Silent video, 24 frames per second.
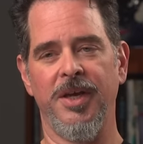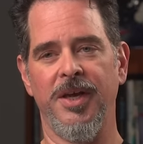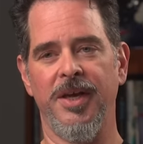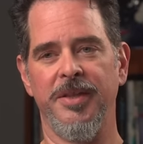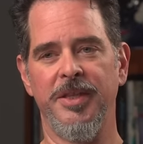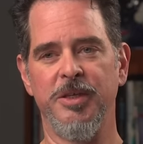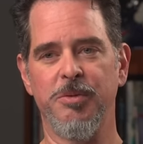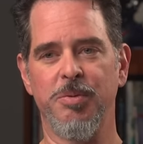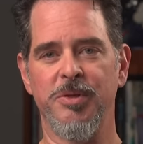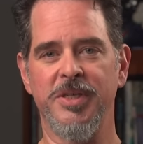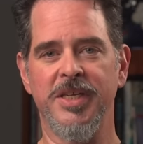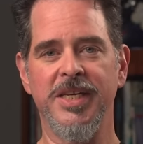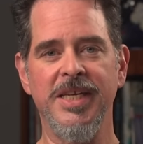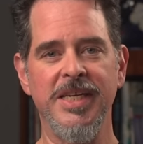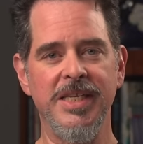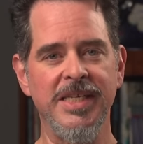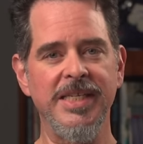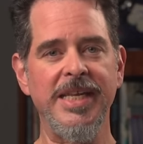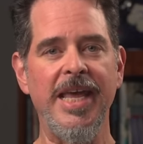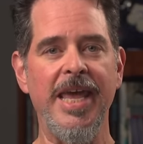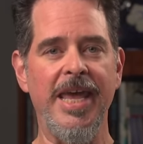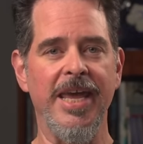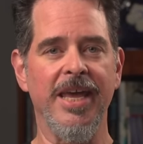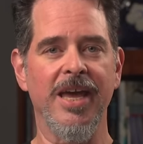This was his
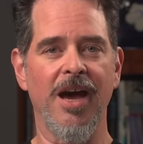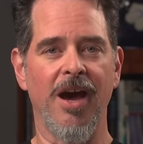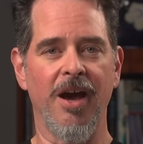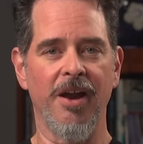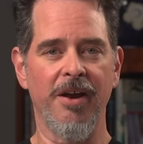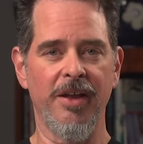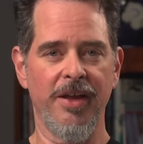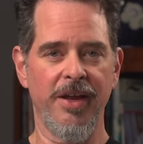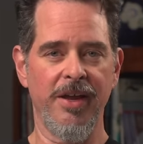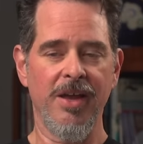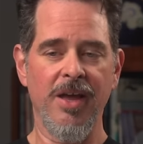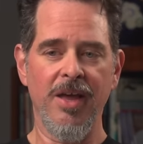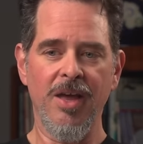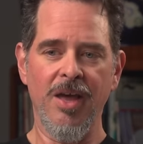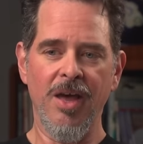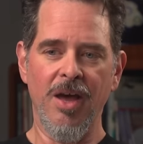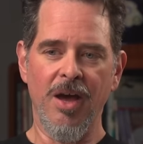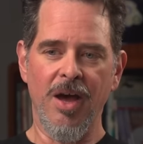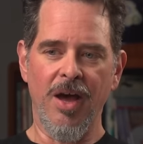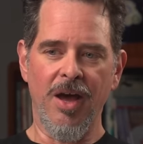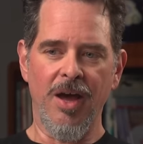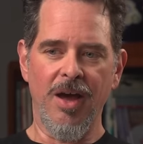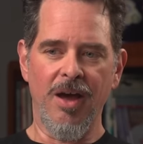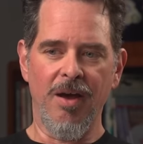take on a
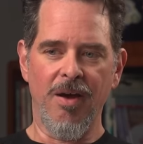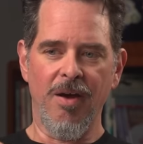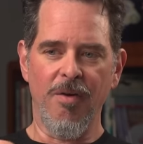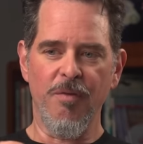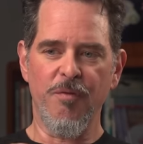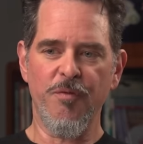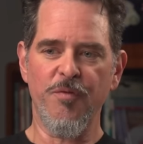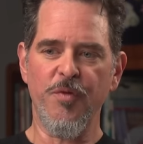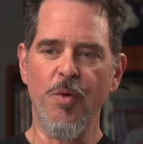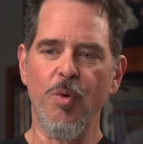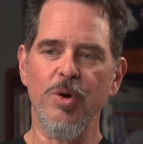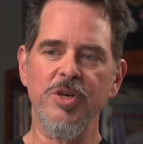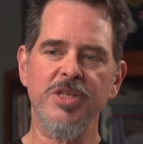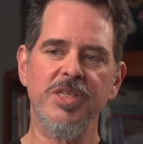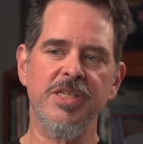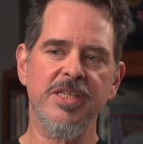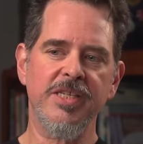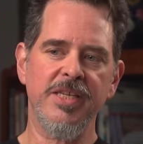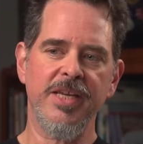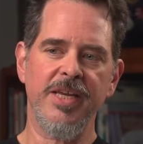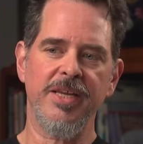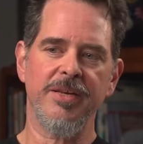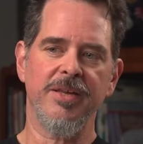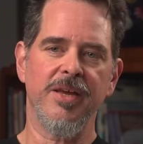
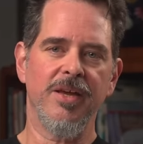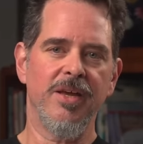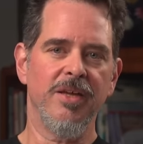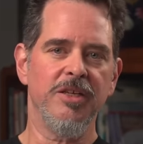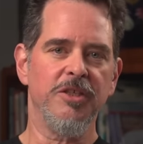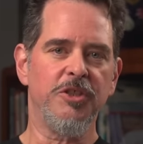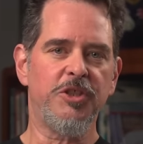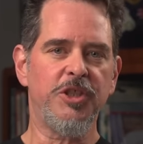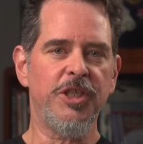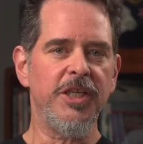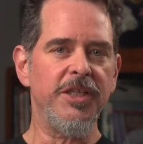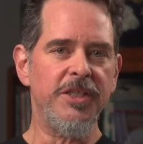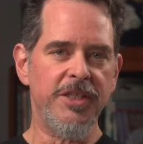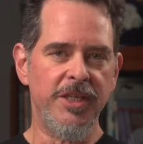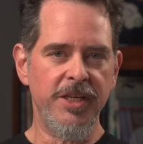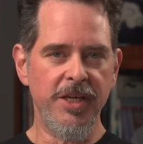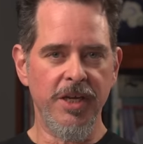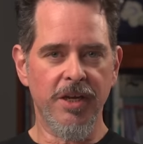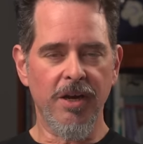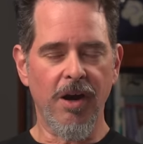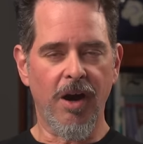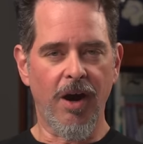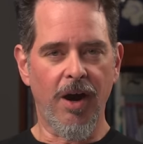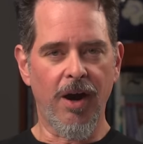four-seat GT
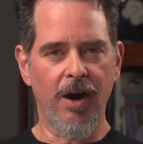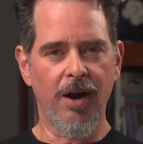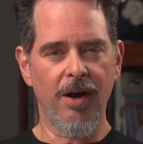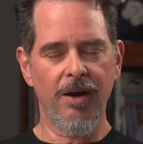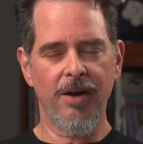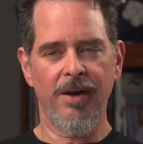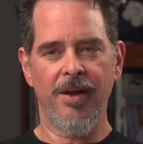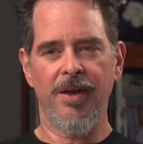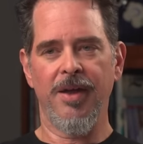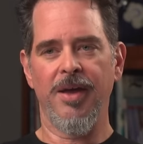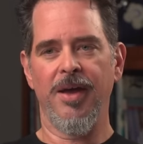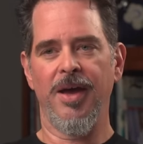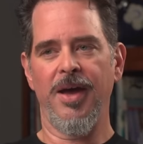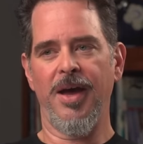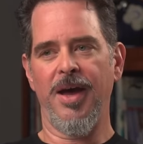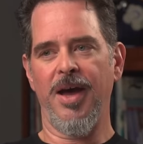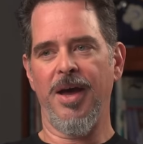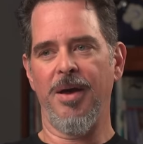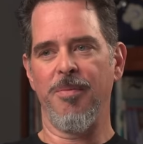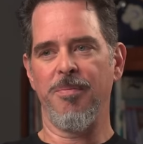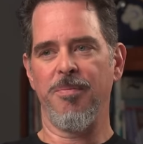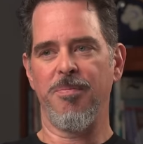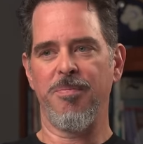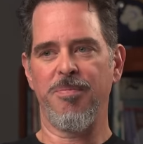car.
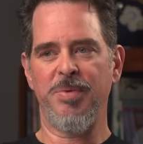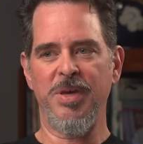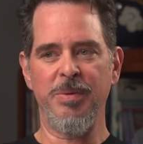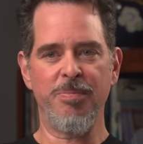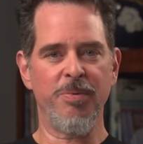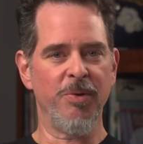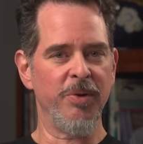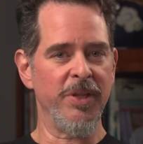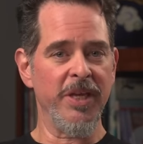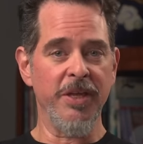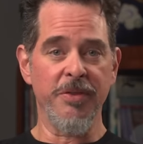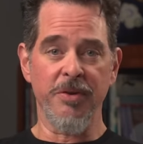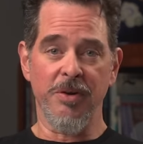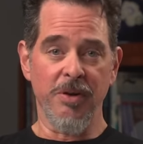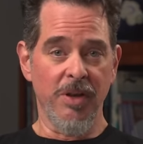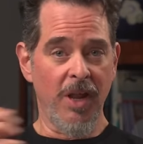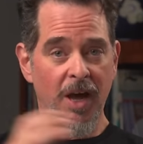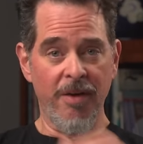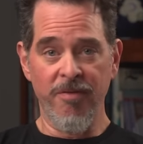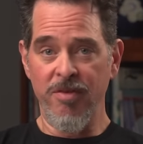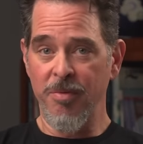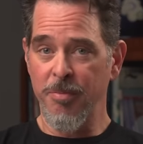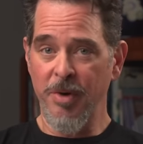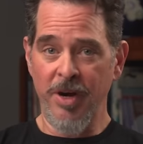People either
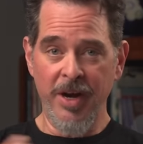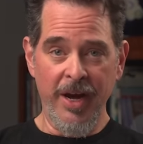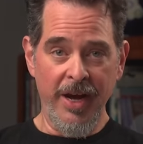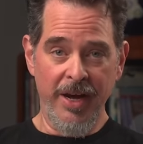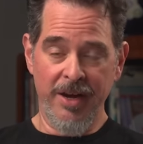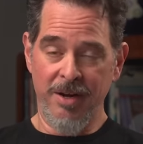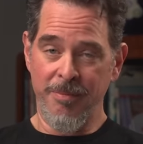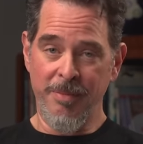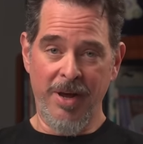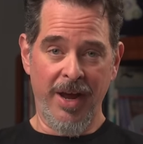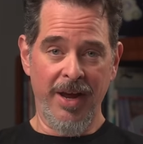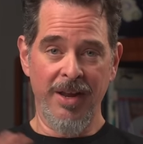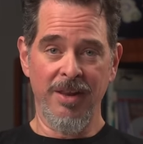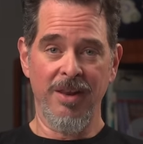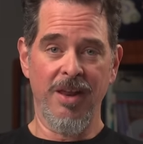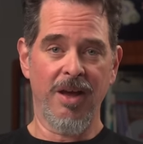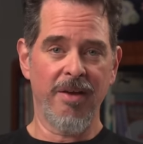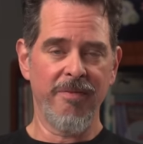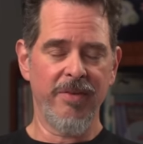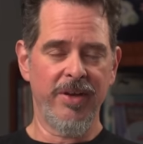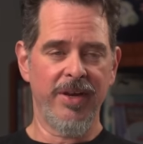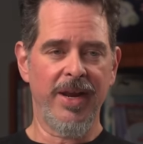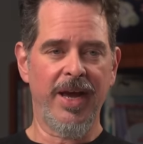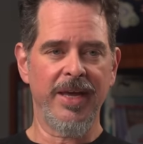love them or hate them. I
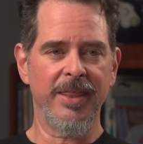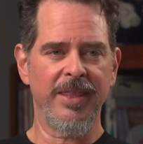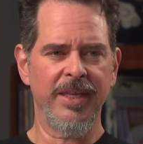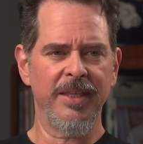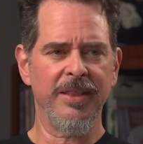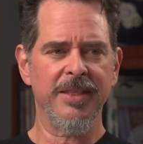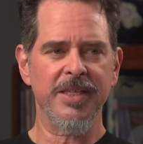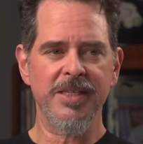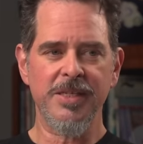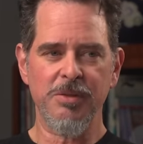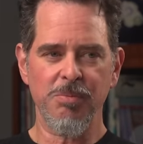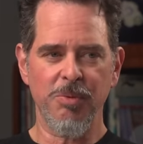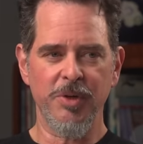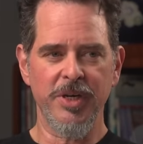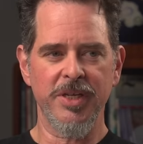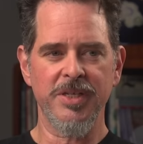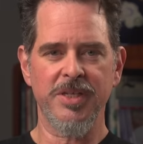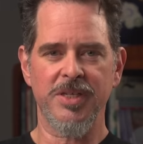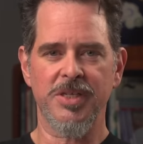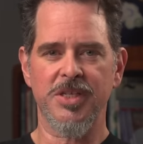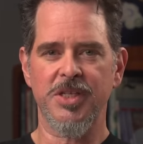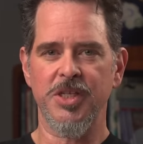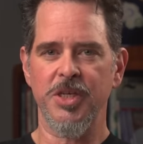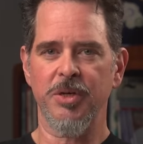love it. I think this one is
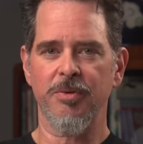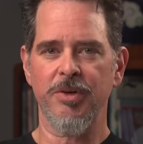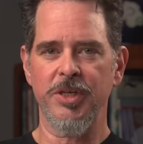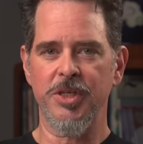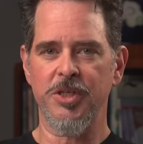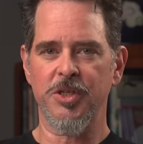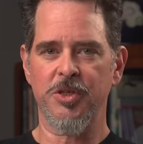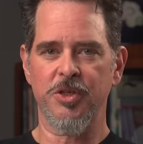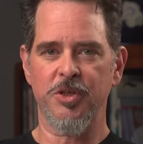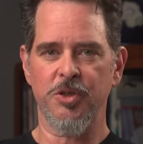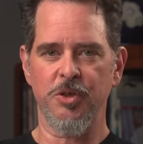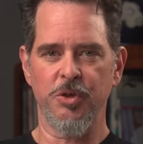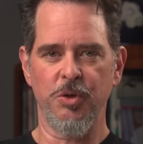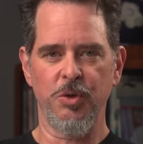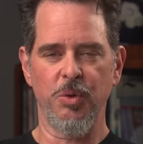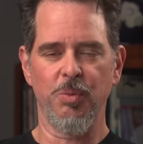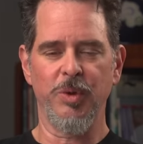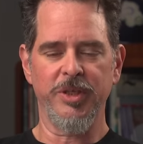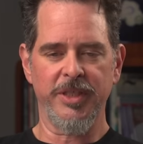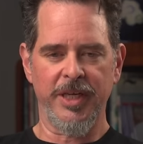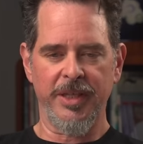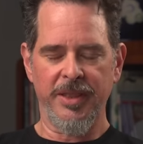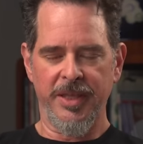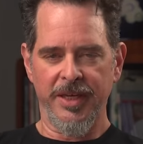a Series 2,
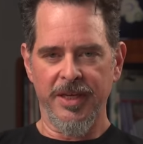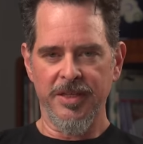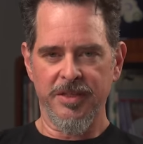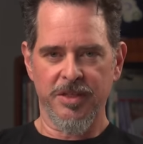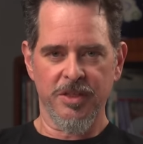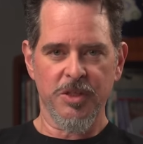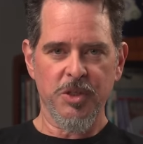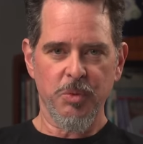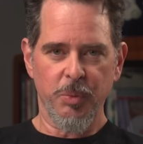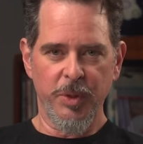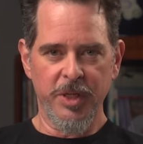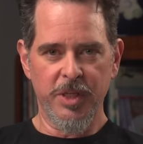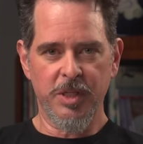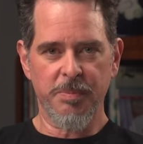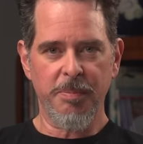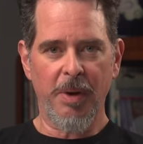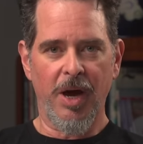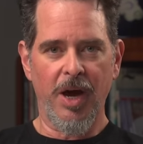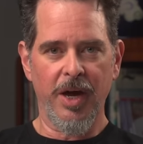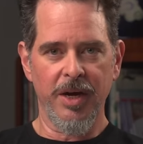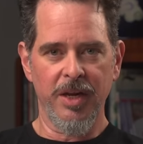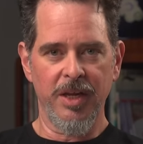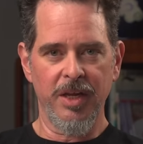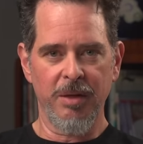which I think is the sweet
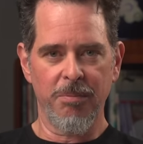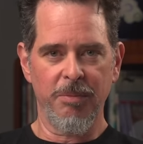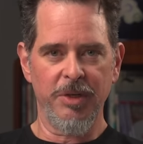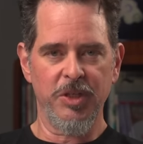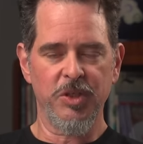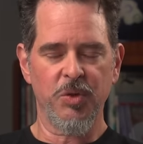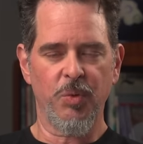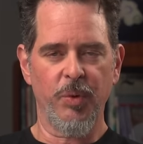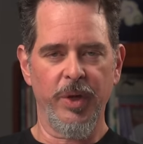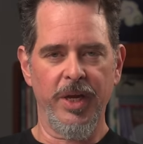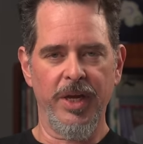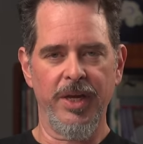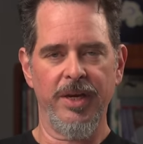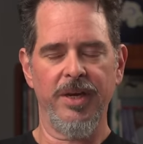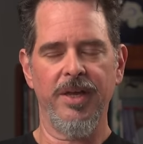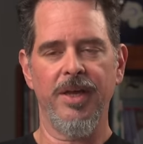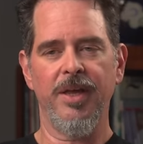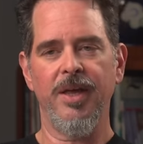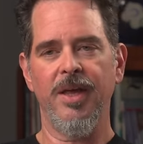spot in between.